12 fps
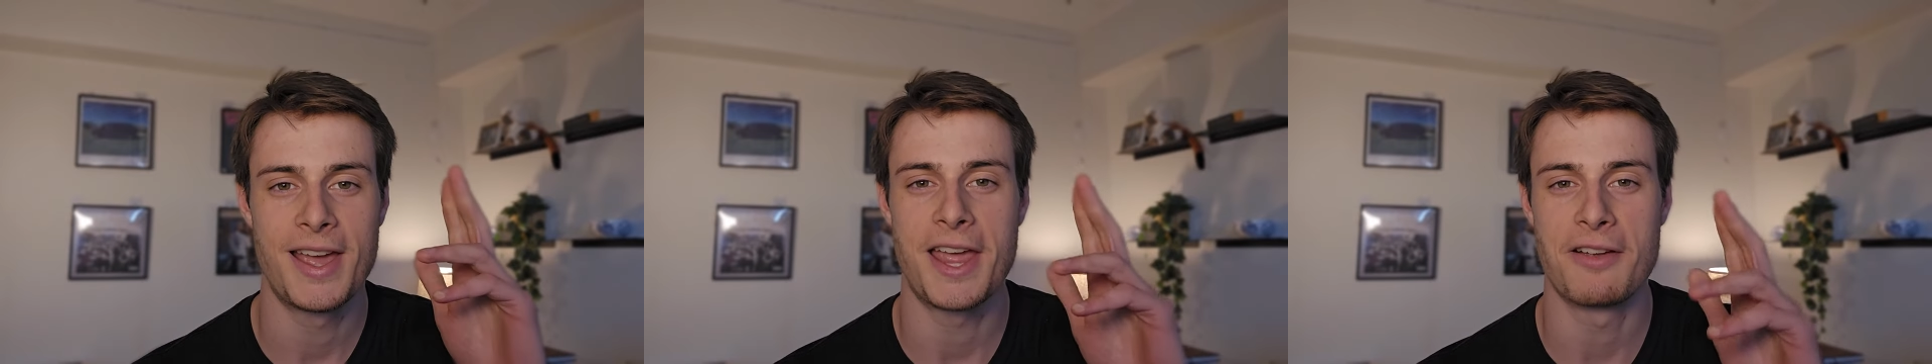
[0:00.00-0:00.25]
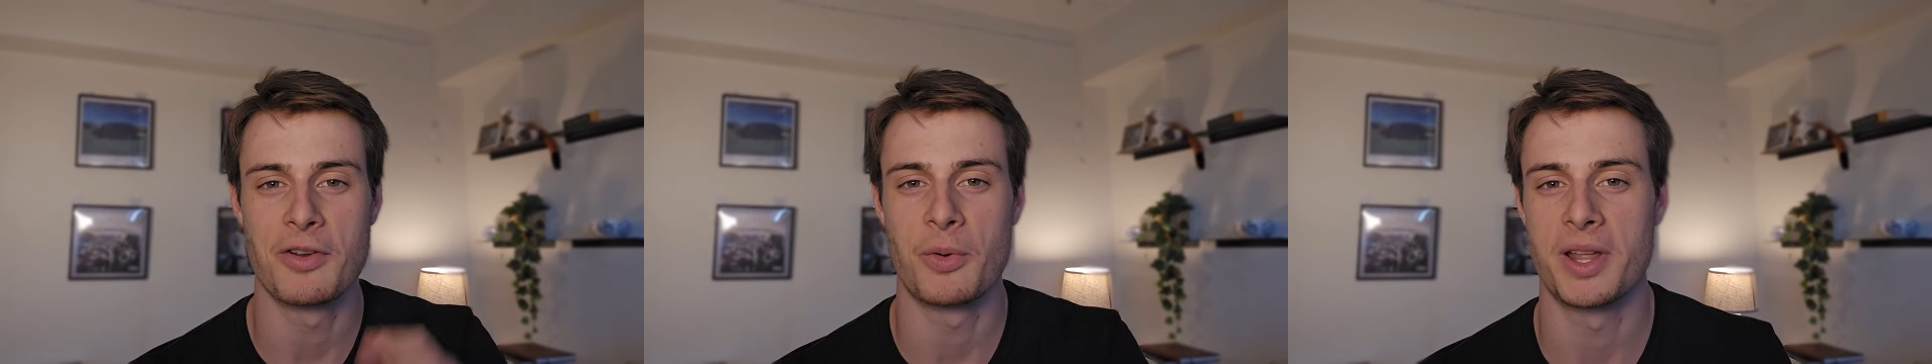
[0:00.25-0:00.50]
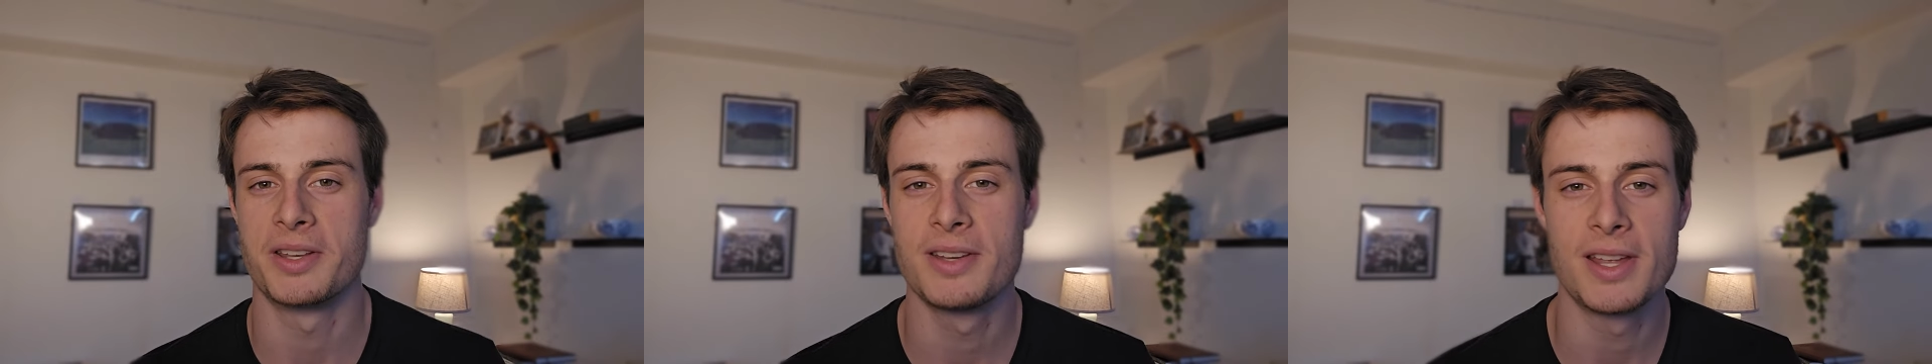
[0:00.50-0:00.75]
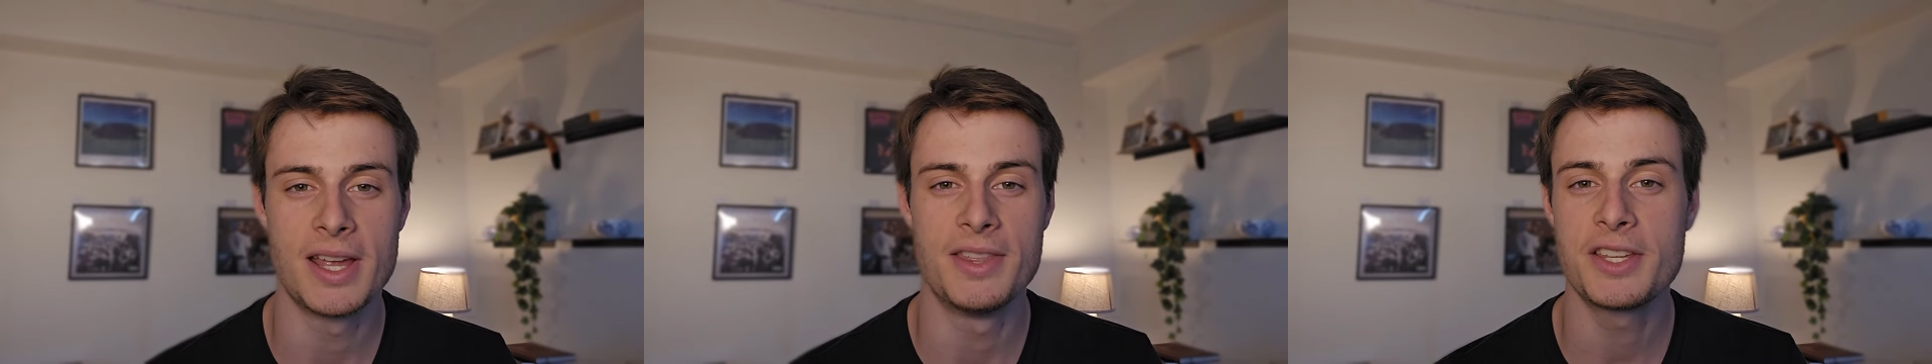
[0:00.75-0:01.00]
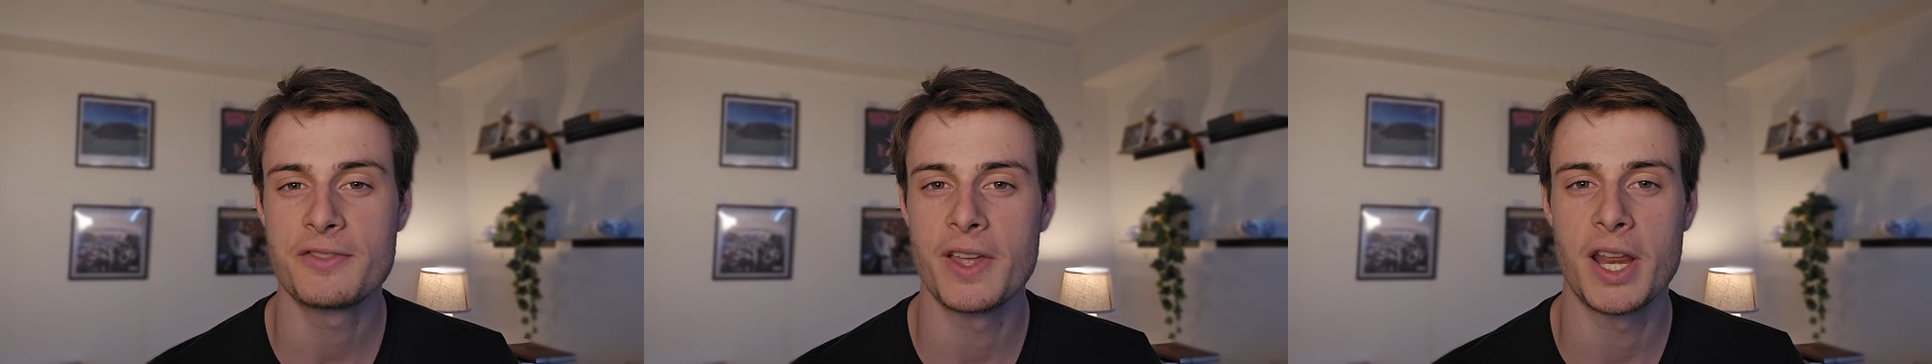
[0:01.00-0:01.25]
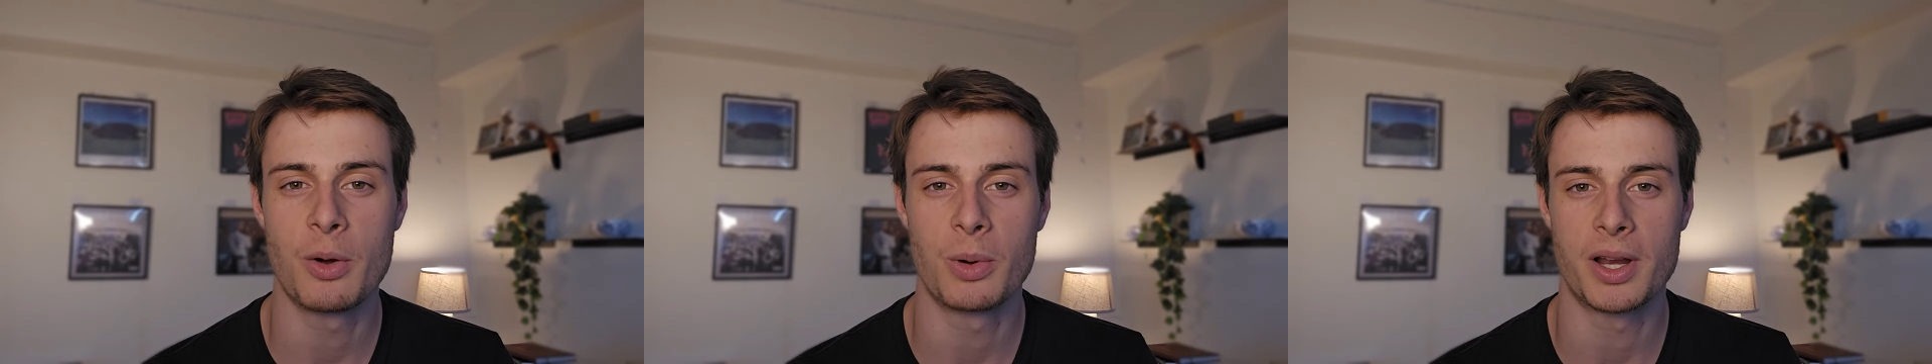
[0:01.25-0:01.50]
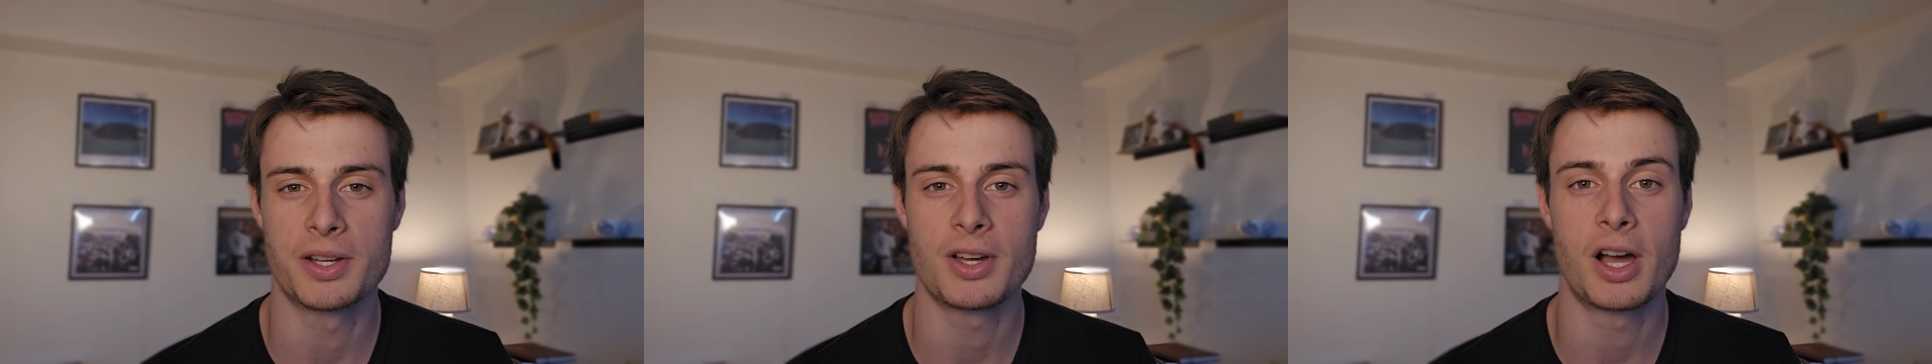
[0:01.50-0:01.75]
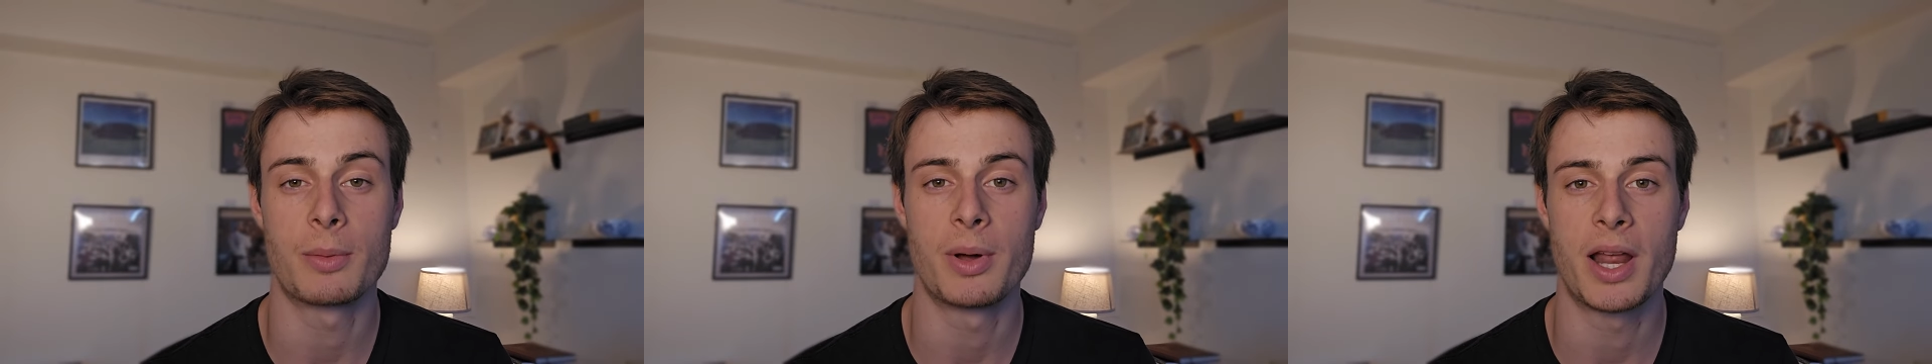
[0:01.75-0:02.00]
Hey everyone, in this video we're going to
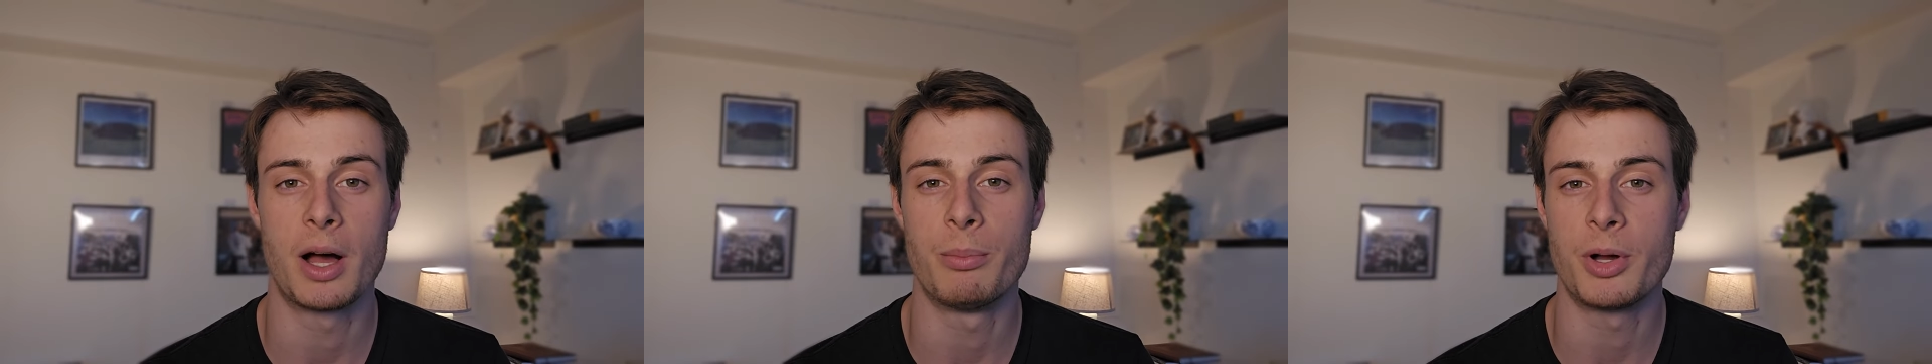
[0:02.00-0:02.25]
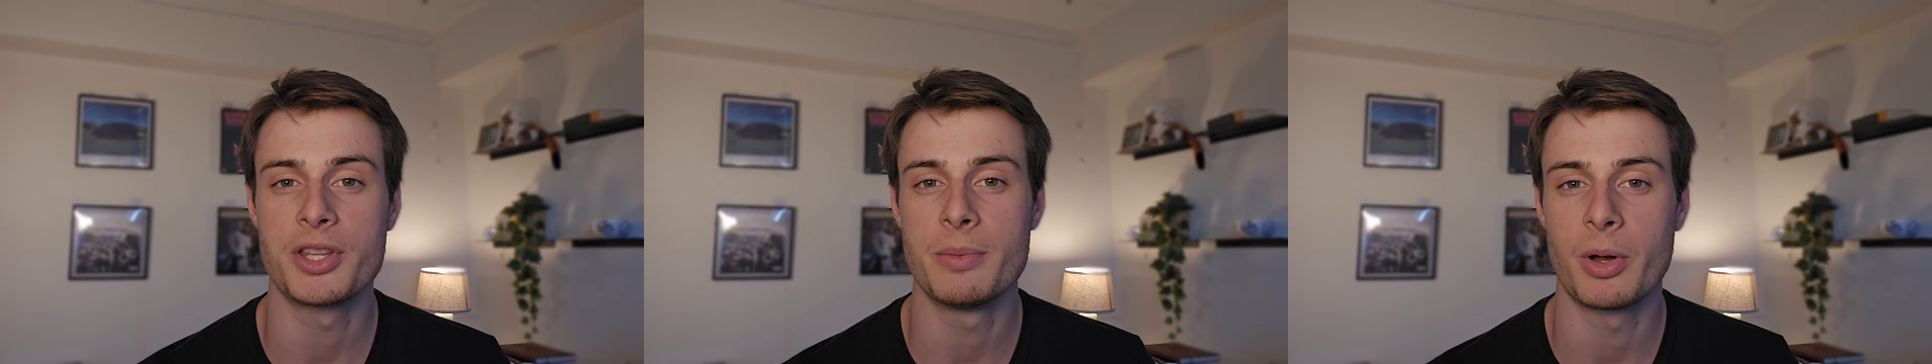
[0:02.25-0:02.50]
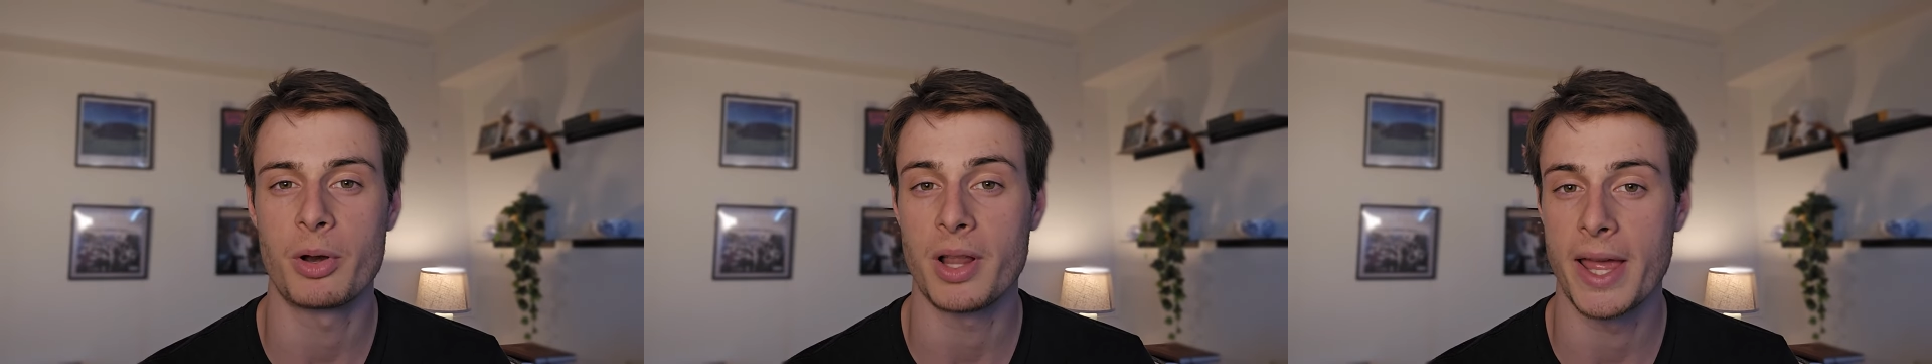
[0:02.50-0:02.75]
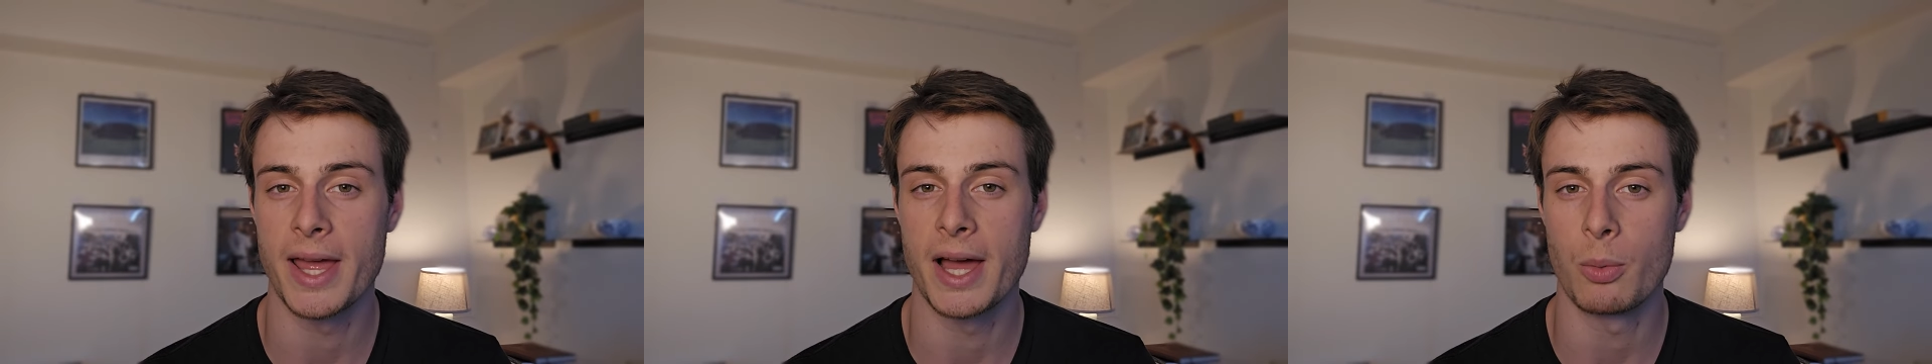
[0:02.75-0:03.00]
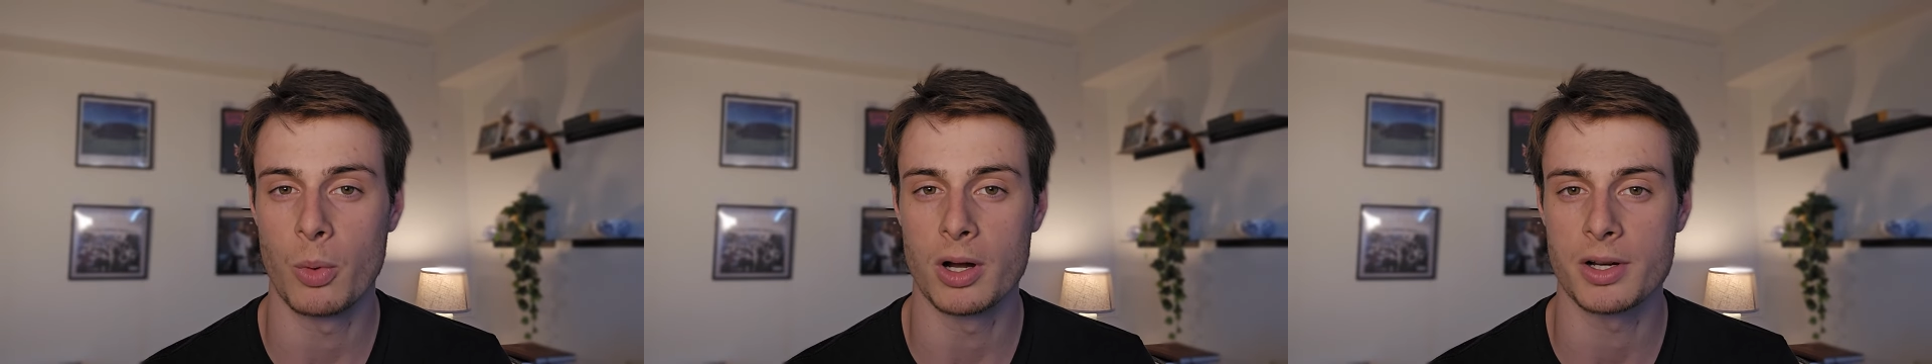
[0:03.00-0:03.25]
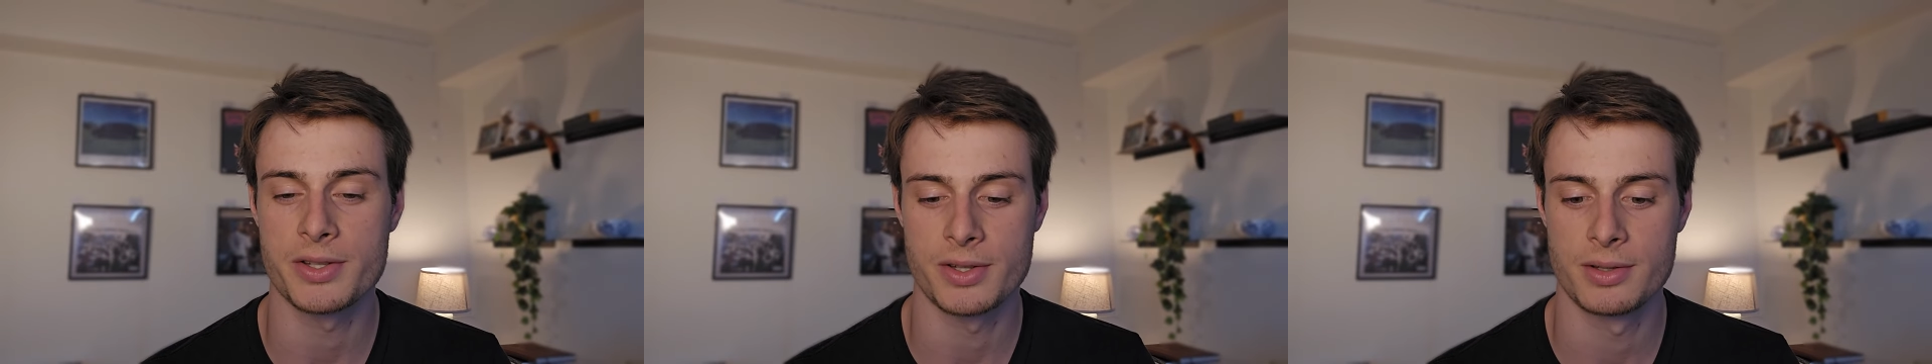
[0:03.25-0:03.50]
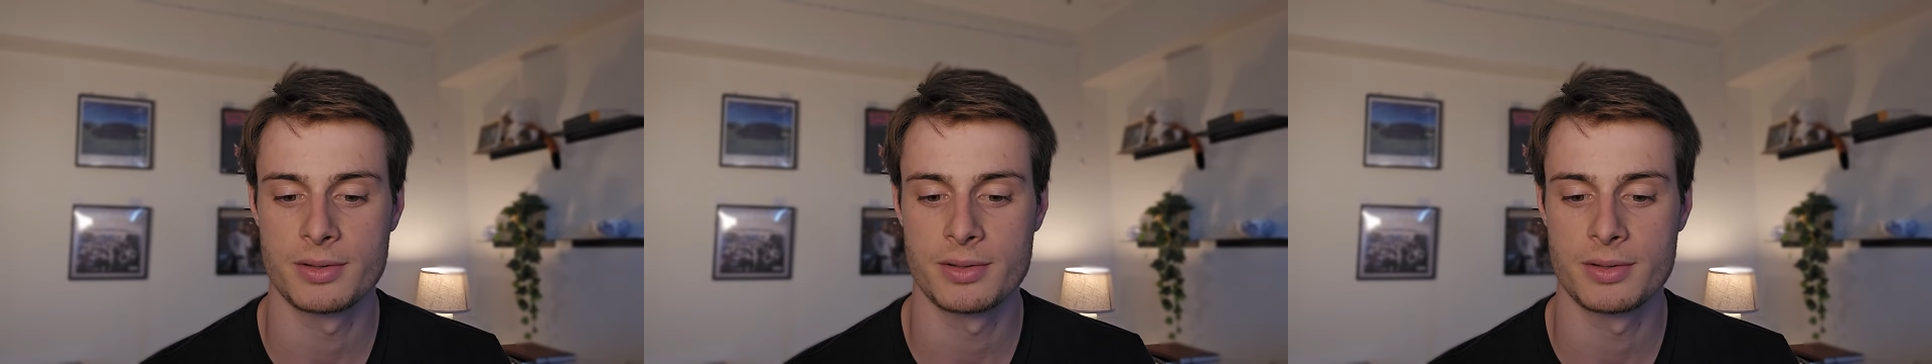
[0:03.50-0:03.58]
talk about how multimodal AI works.